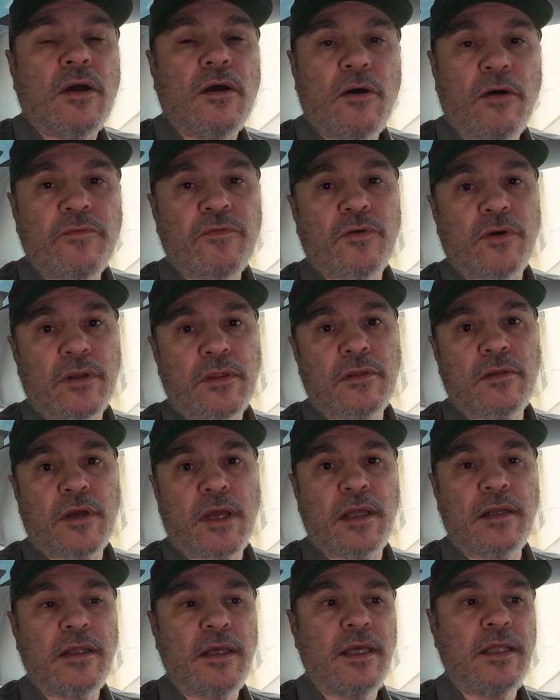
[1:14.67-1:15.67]
Of course, you
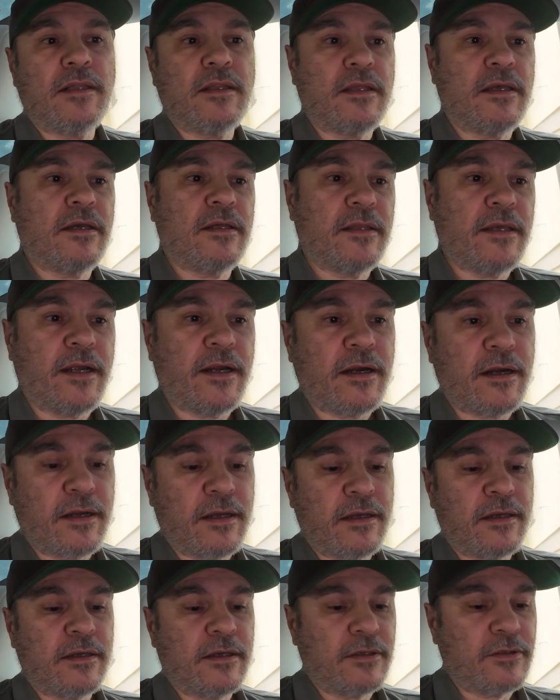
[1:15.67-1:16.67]
can eat
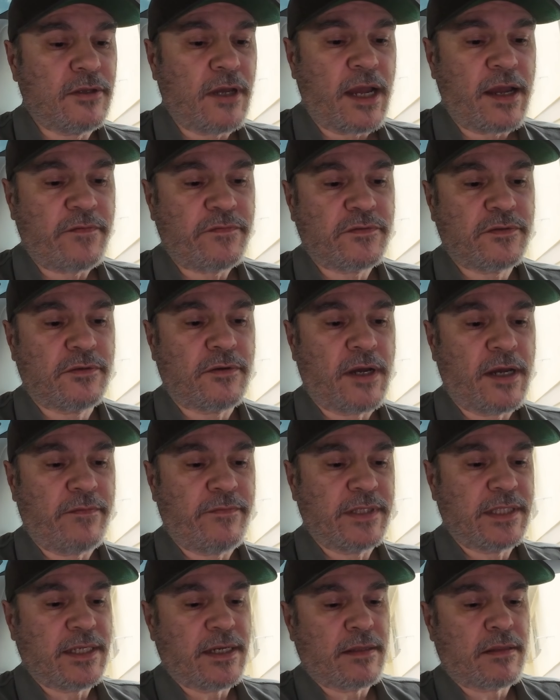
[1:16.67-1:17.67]
there. You don't have to have
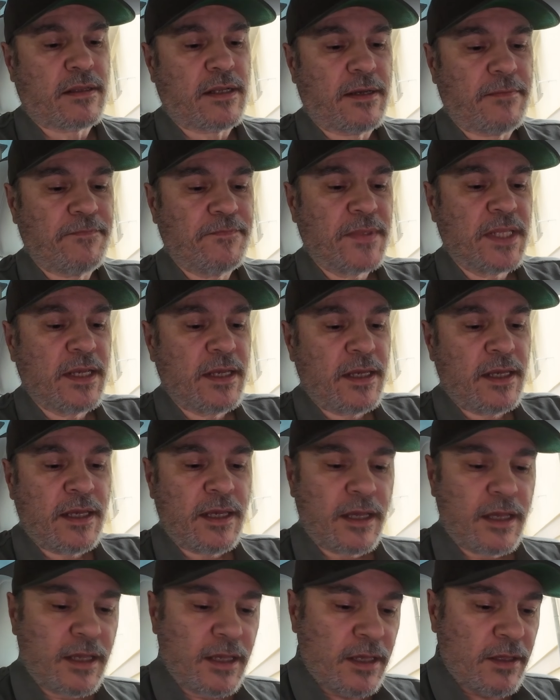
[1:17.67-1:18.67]
a Tesla.
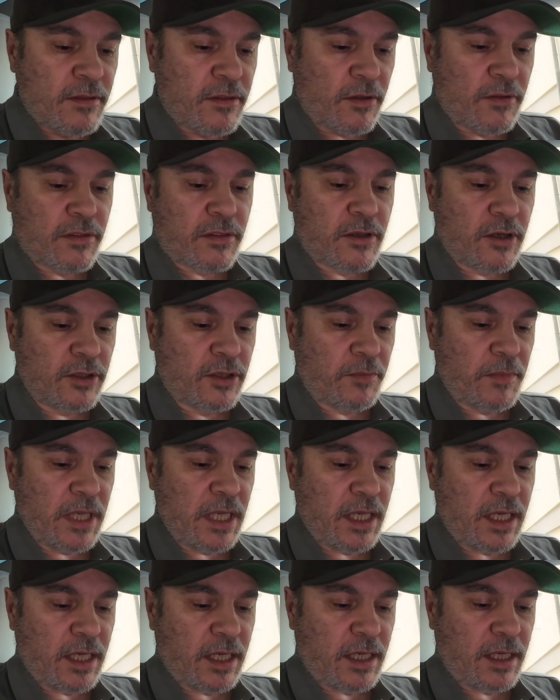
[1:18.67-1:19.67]
So it's going to
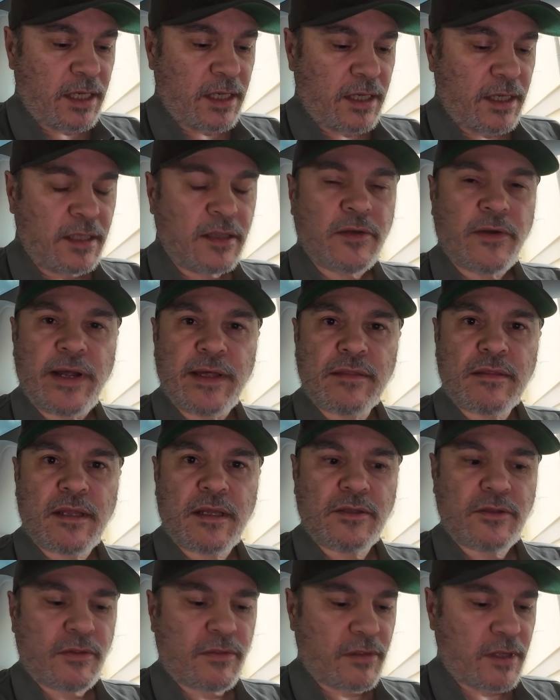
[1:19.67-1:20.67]
be
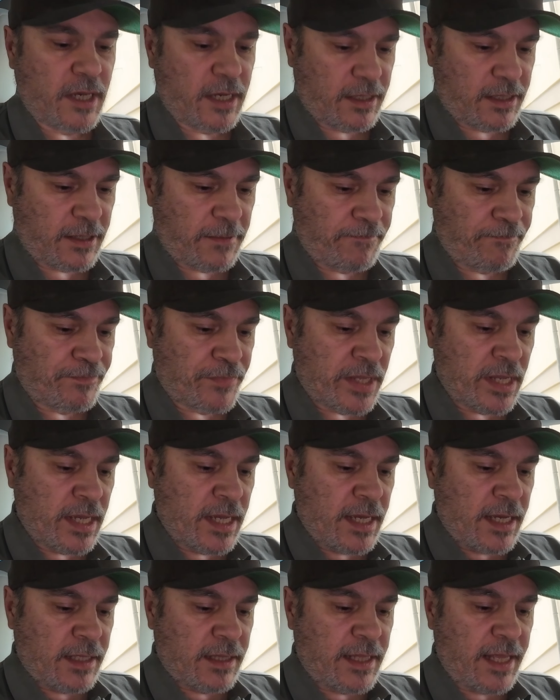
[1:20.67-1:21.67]
interesting to see it.
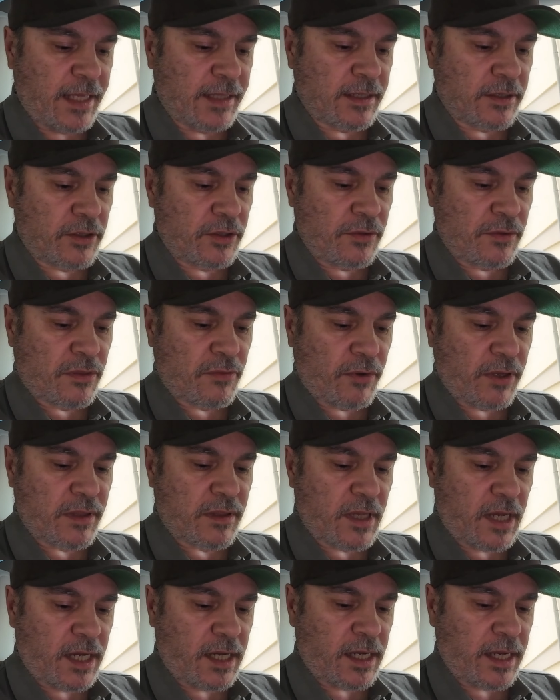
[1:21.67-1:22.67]
The other news
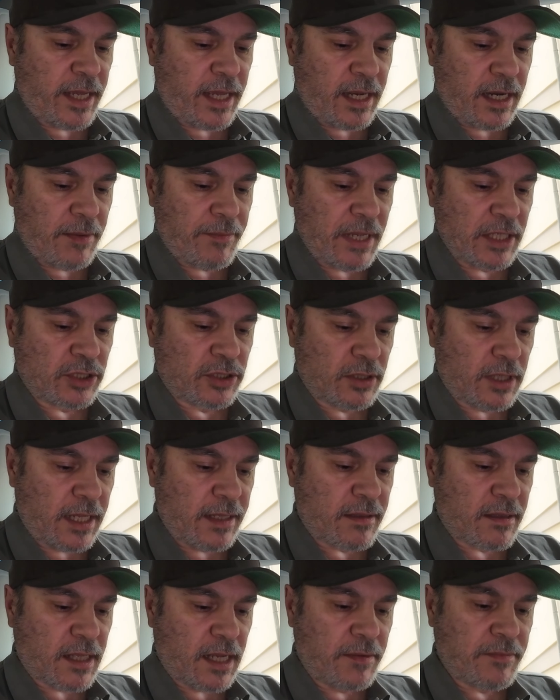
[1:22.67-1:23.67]
was, and I mentioned
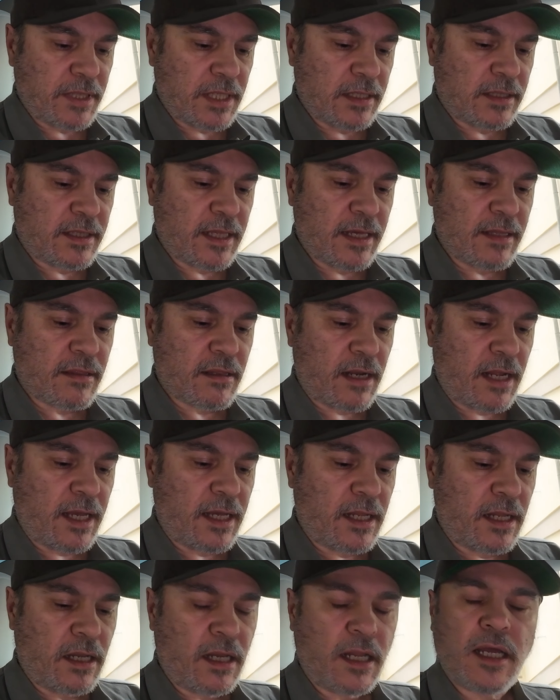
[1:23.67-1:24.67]
last time, that
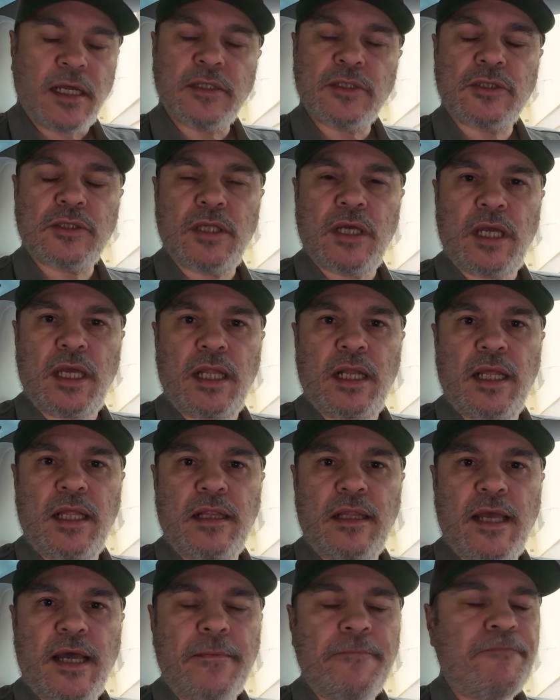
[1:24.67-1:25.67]
Tesla launched in
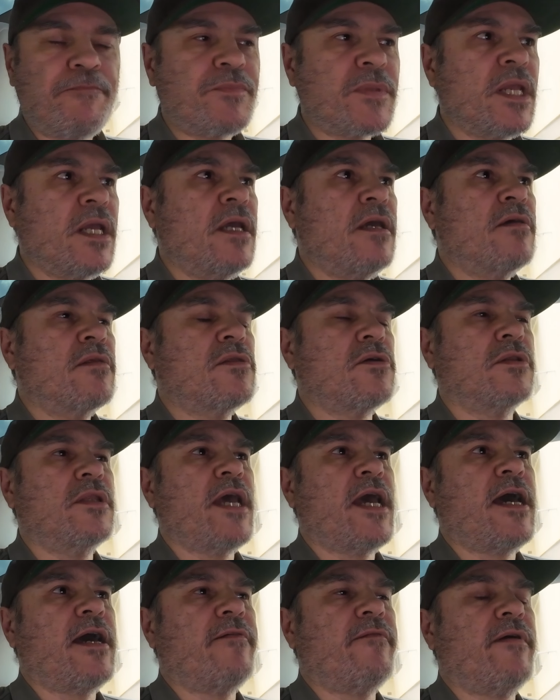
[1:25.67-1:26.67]
India. So they
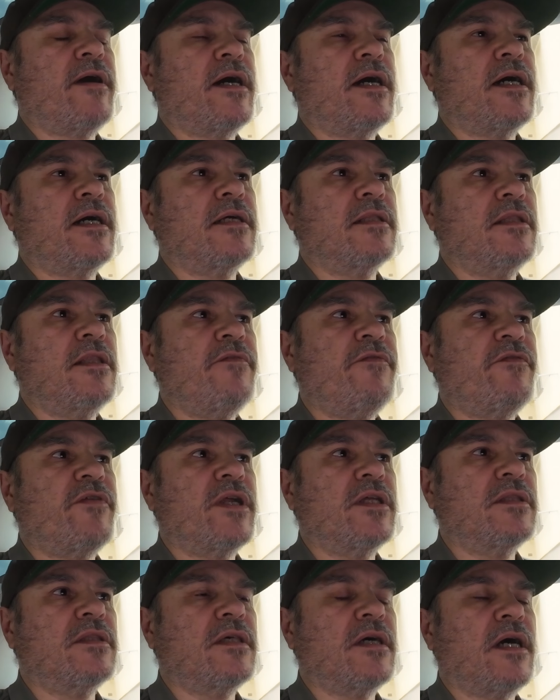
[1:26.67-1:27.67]
have a
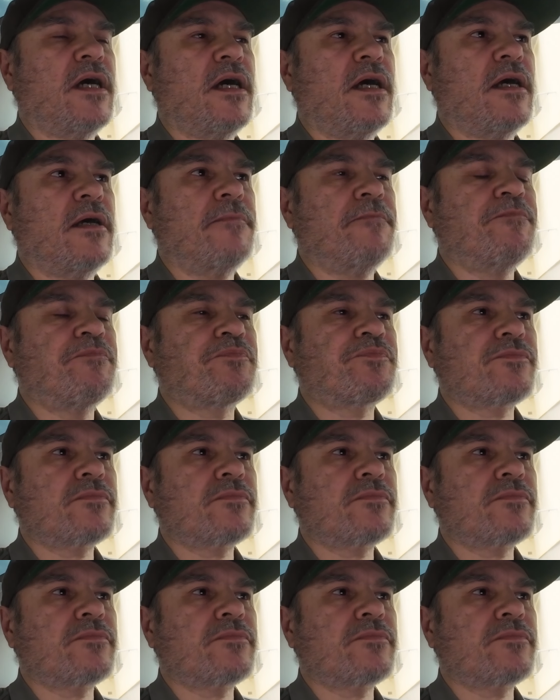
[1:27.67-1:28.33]
different Tesla